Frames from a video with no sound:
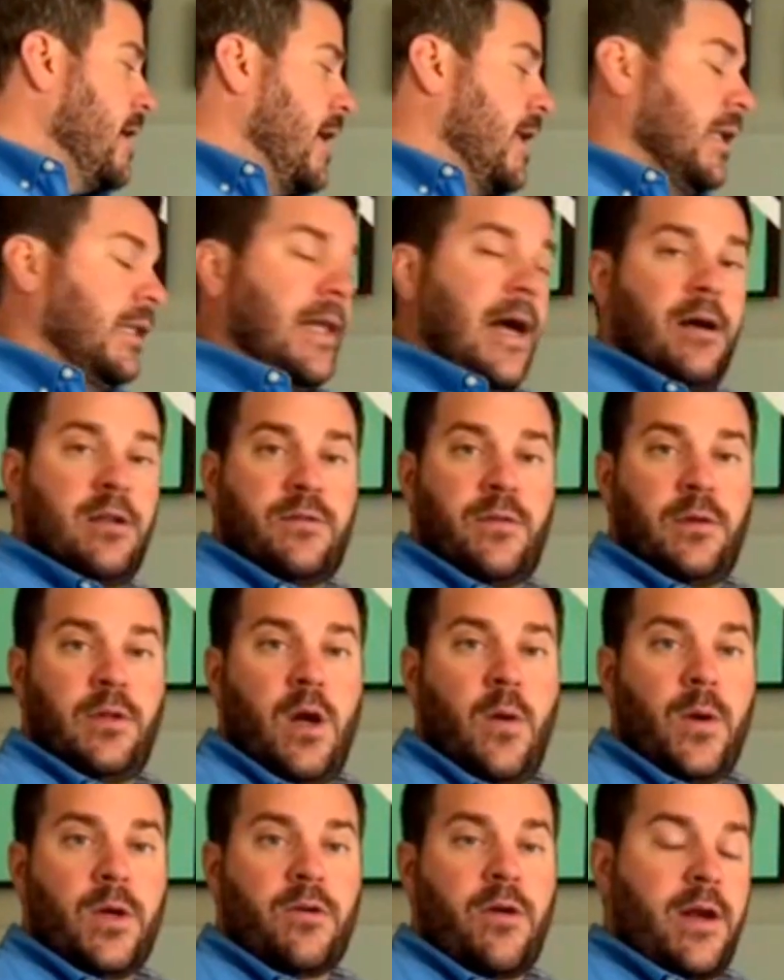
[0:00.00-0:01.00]
It allows for
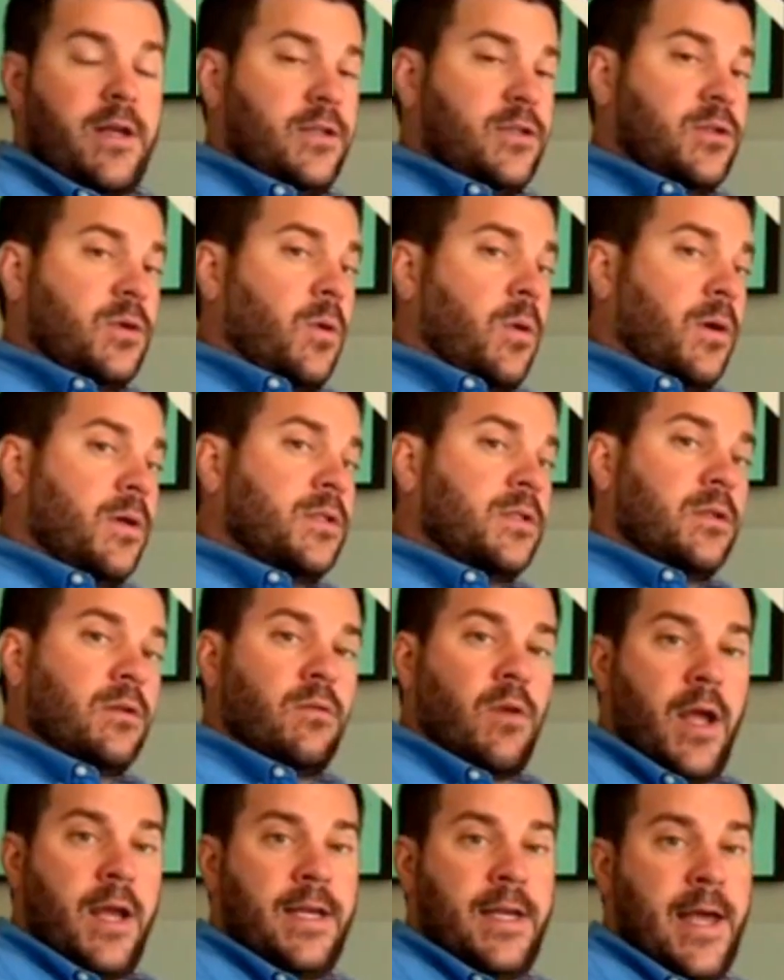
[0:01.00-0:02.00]
lower credit scores.
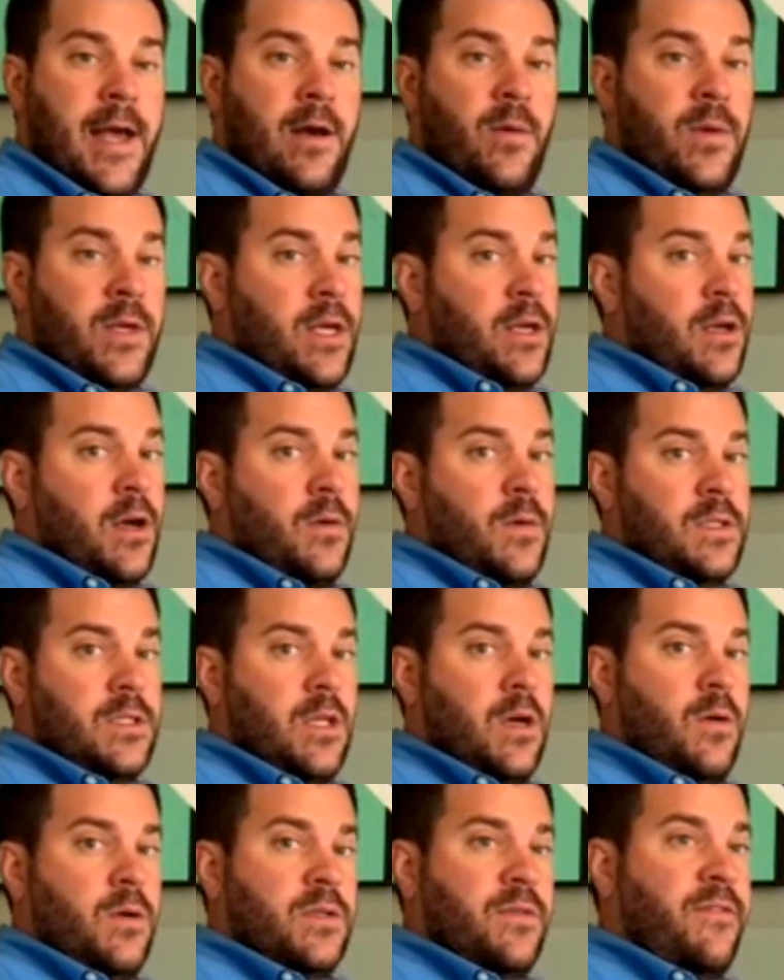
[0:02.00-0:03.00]
Right now, we can go as
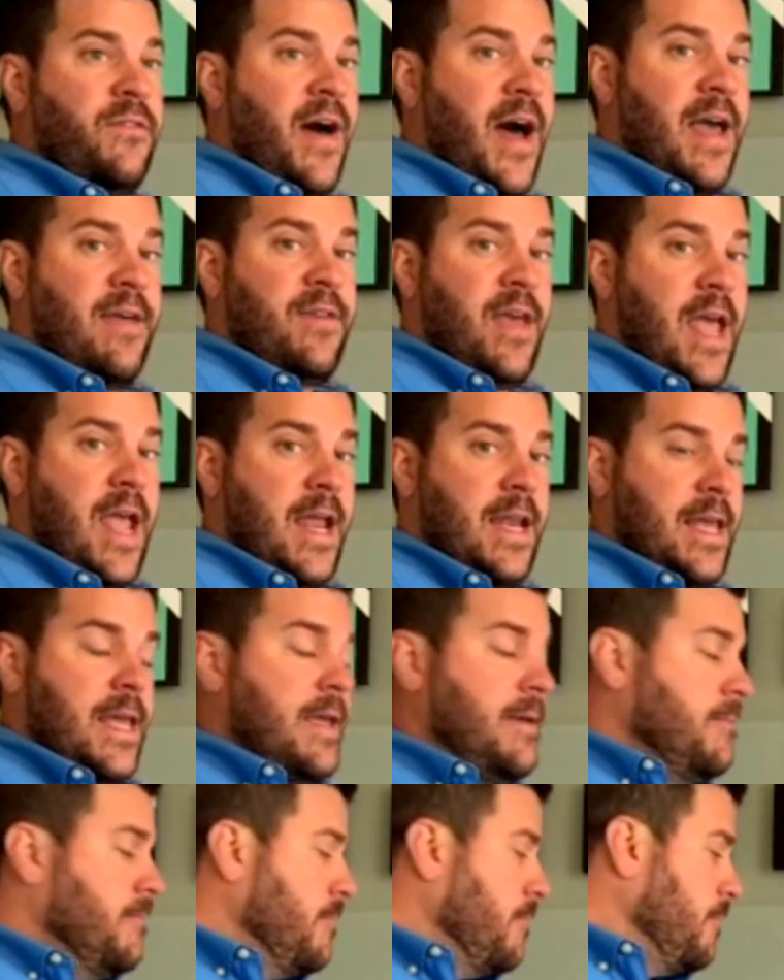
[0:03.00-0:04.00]
low as
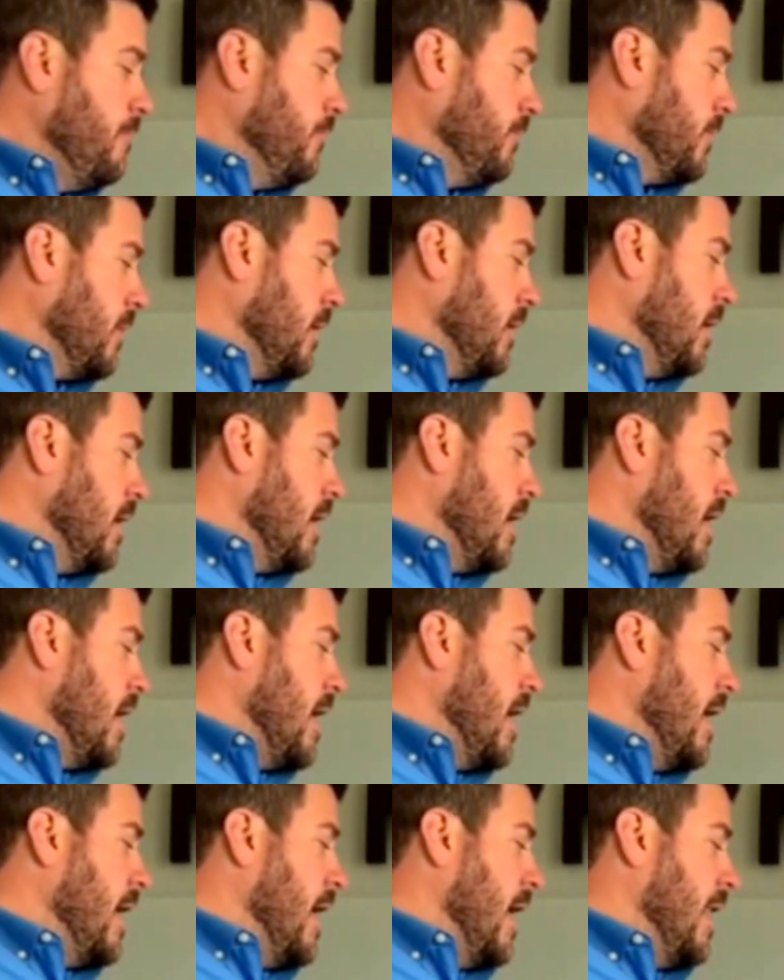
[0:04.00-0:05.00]
580.
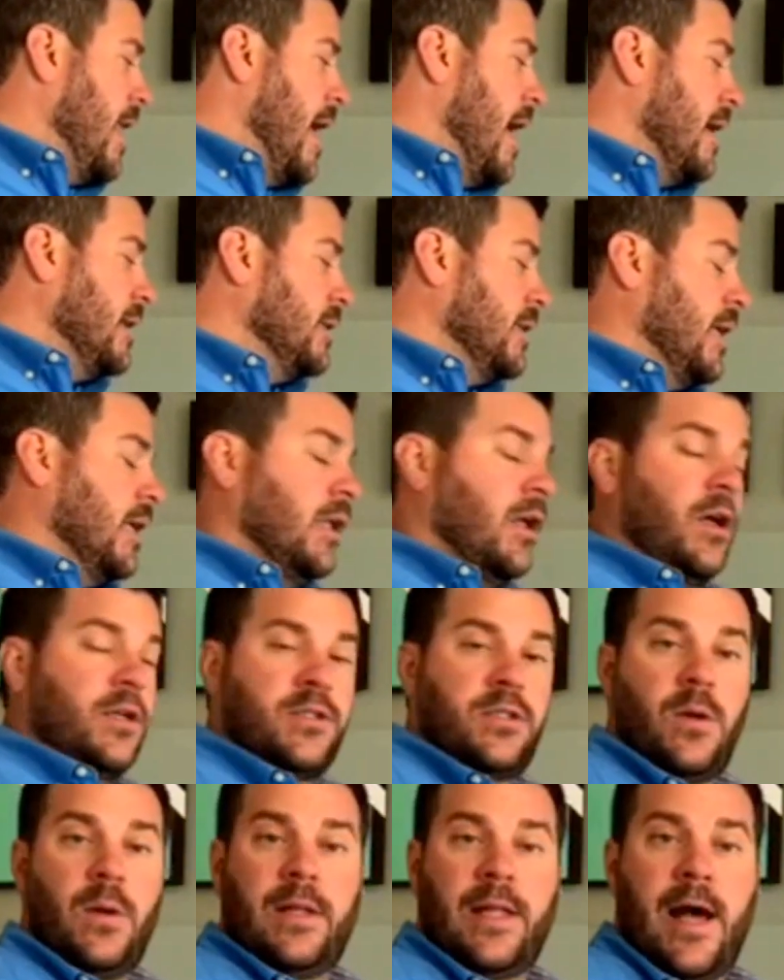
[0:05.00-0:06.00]
It
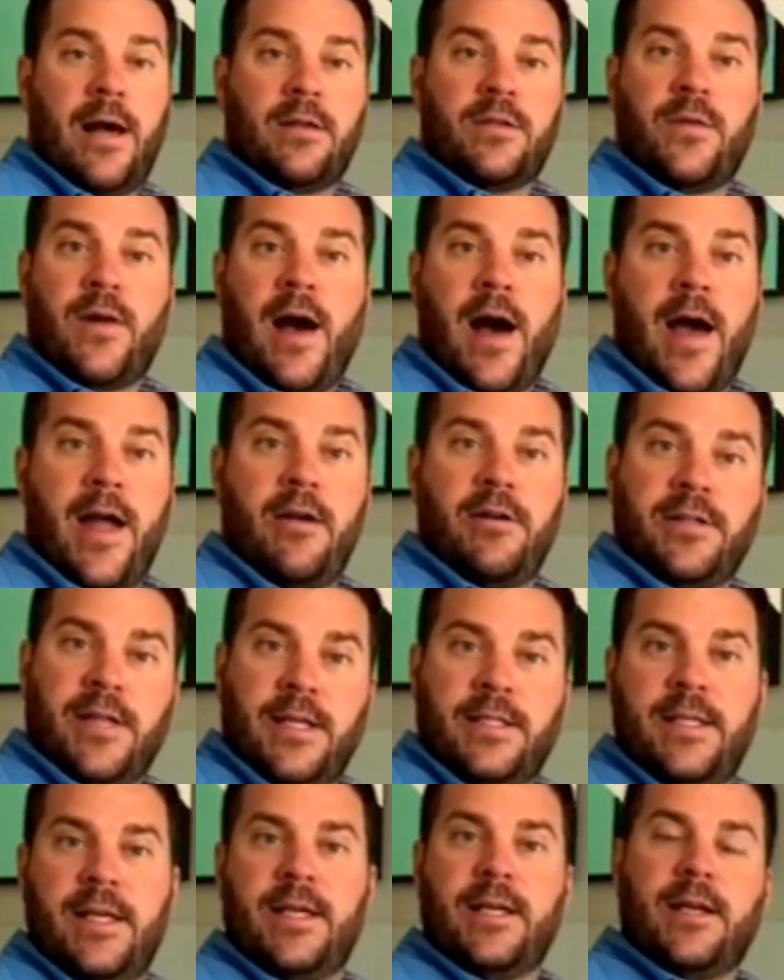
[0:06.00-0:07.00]
also allows for higher
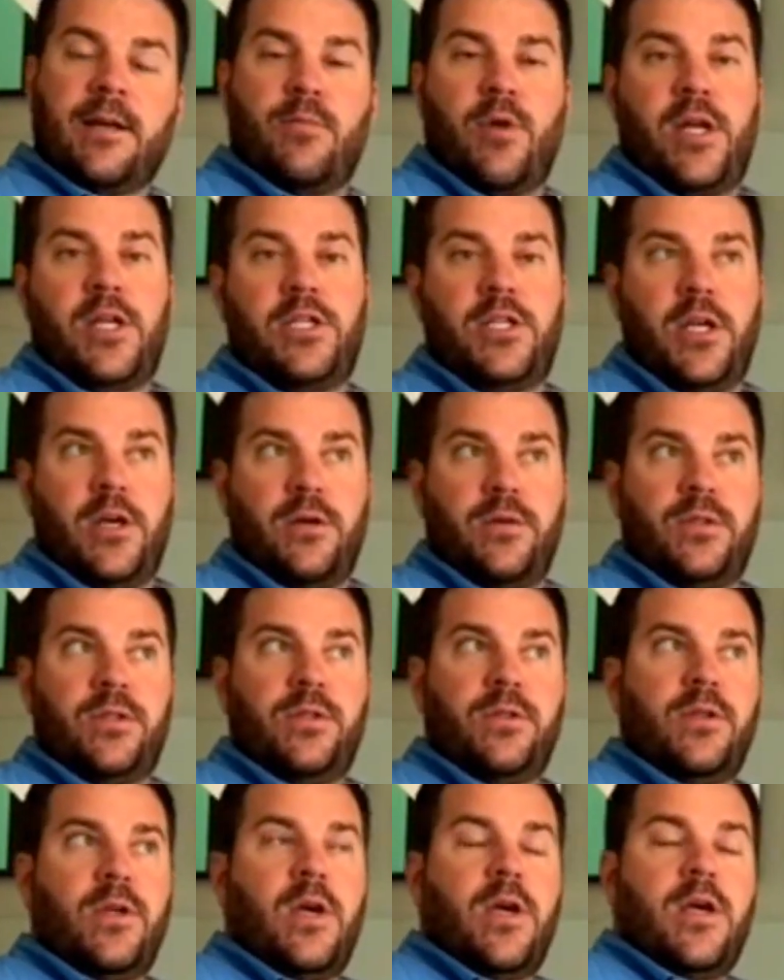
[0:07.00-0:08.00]
debt-to-income ratios,
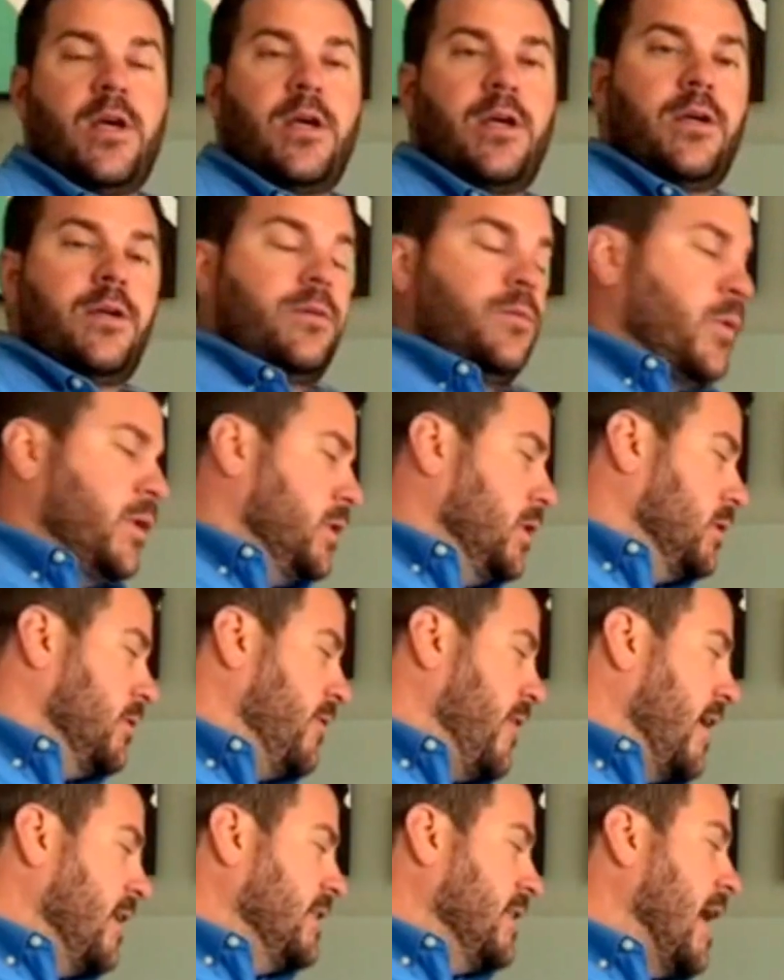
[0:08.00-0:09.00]
which is
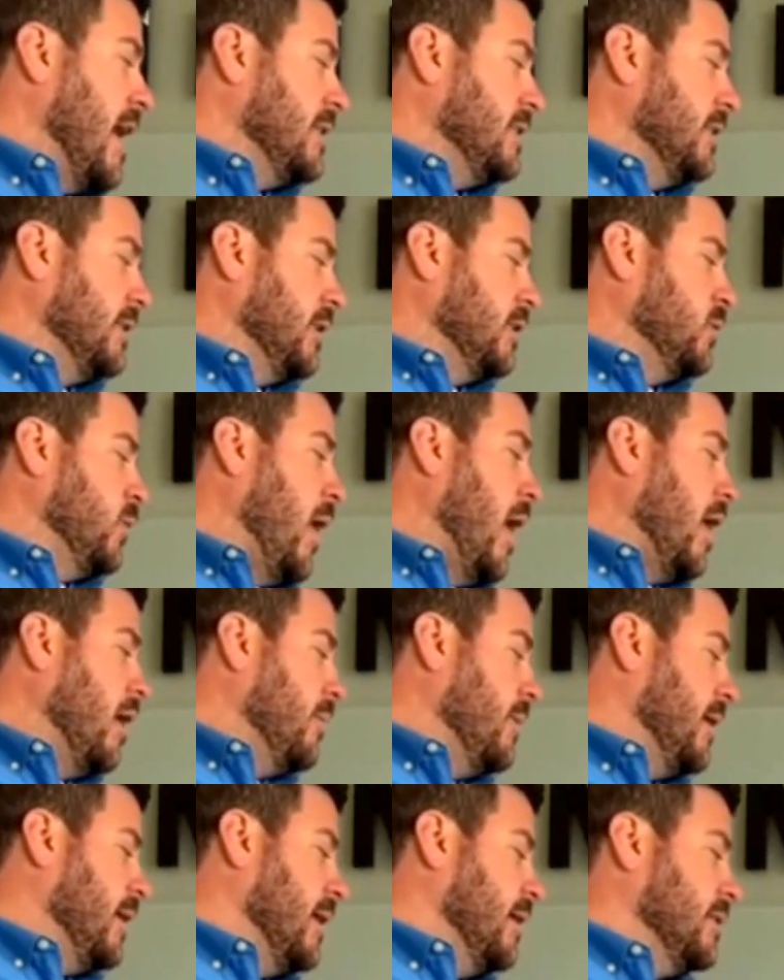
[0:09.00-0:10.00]
fantastic as
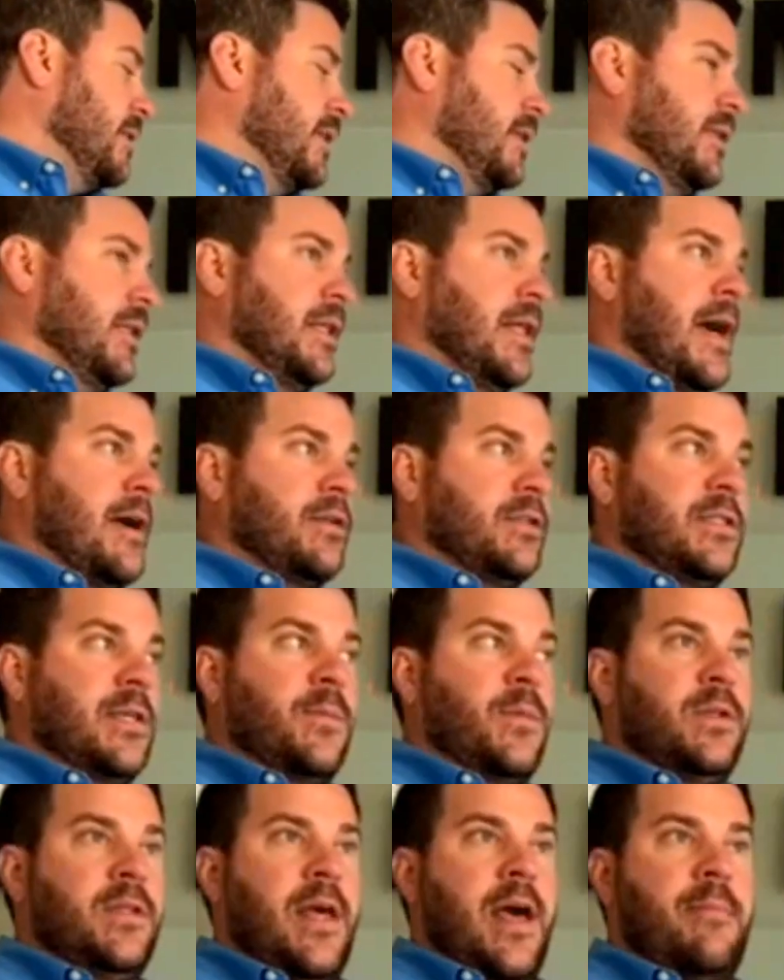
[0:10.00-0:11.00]
well because it allows
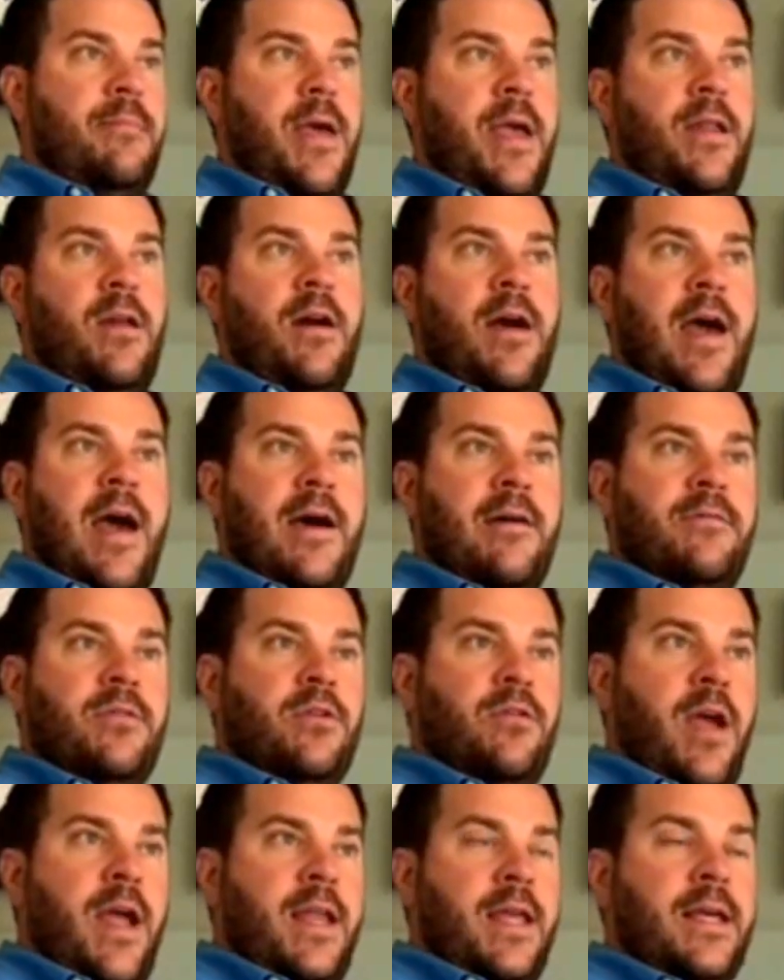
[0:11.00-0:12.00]
someone that may not have
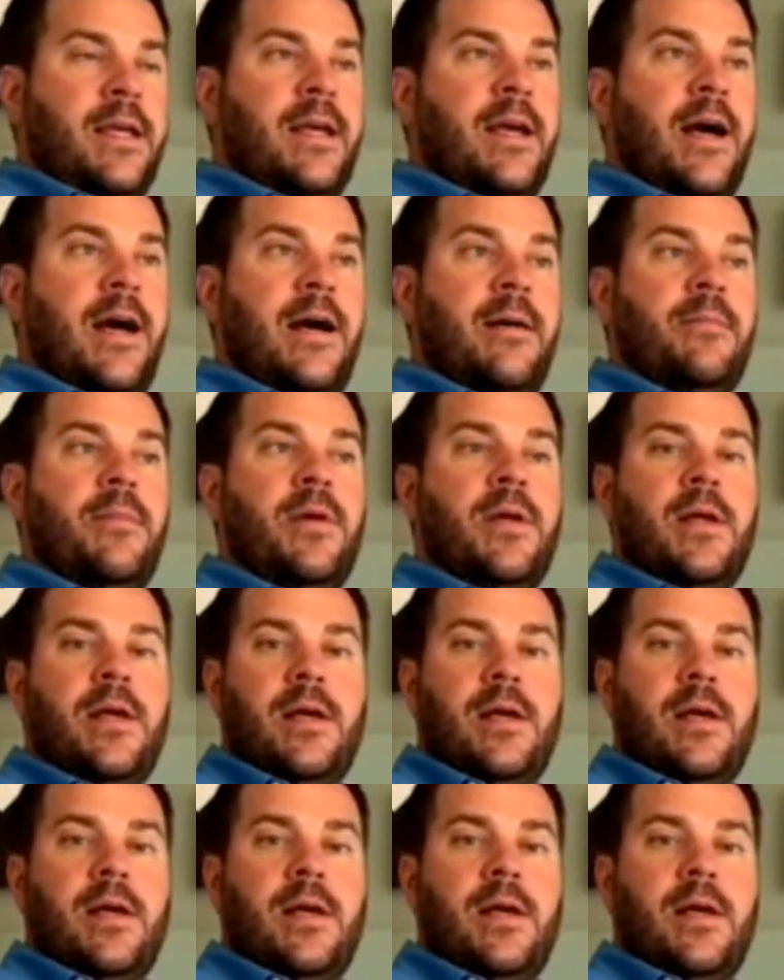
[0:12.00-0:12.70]
great income